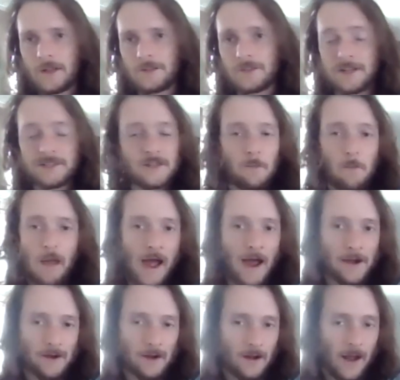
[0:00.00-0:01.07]
Does it
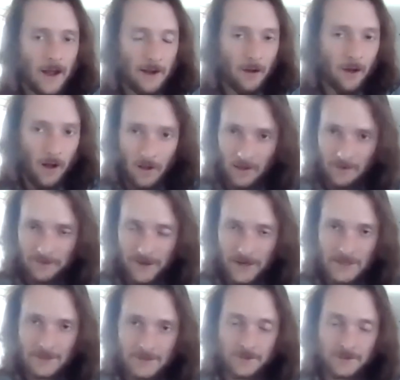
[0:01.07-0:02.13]
matter at all if they
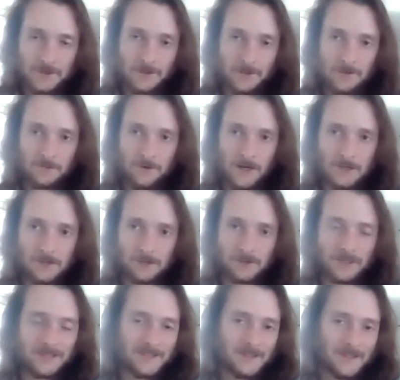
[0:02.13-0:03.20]
get to a certain threshold?
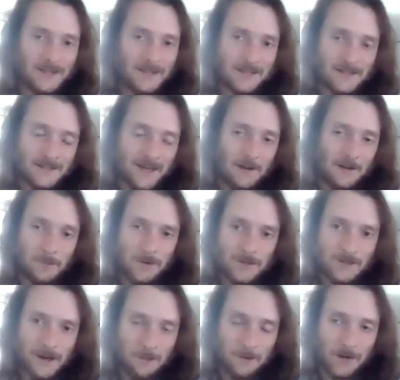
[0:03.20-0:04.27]
Is a
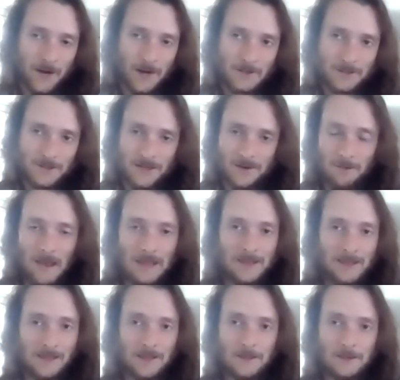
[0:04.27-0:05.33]
10% reduction
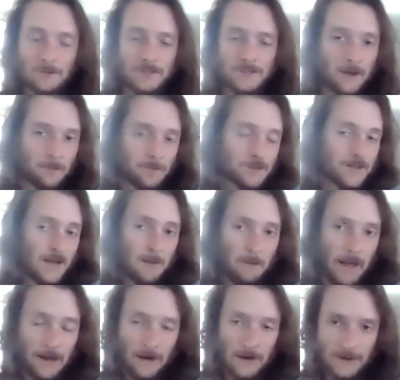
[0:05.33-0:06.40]
making you 10%
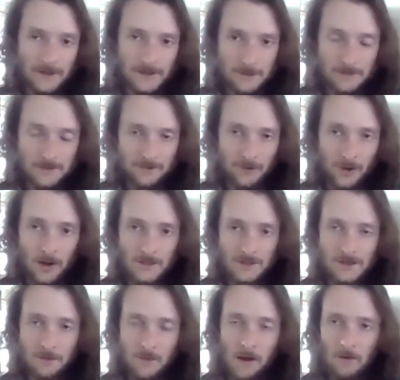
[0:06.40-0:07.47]
better in terms of
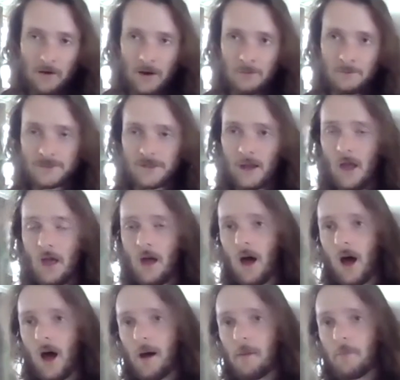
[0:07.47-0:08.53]
long-term outcomes?
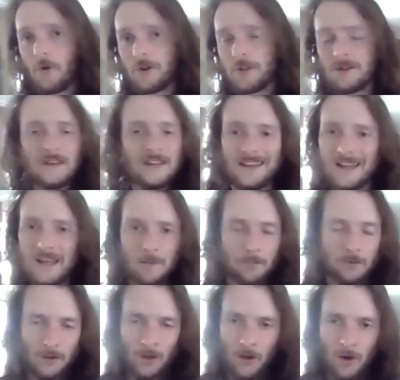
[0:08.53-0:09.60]
Or do you need to get
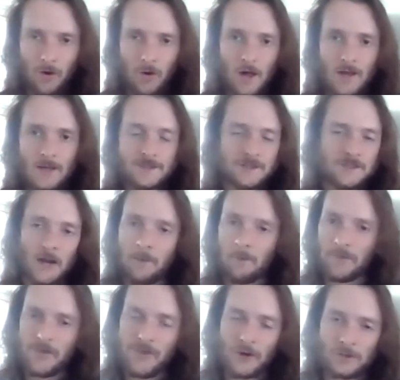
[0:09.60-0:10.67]
below
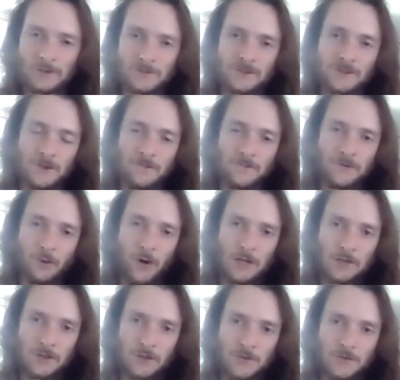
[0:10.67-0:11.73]
some certain
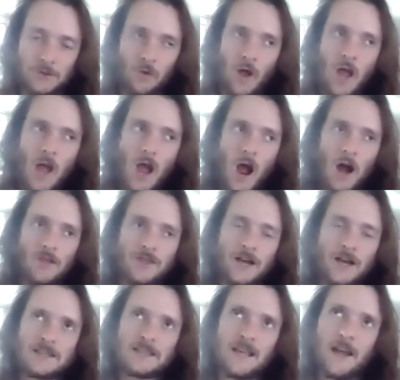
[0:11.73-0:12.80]
threshold? So our
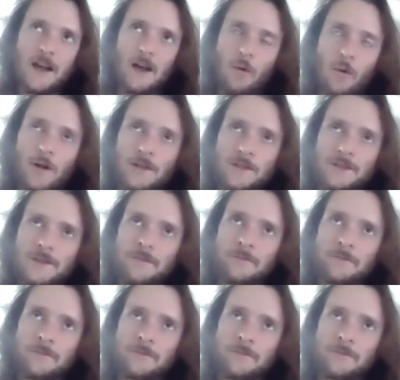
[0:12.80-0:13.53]
thought there was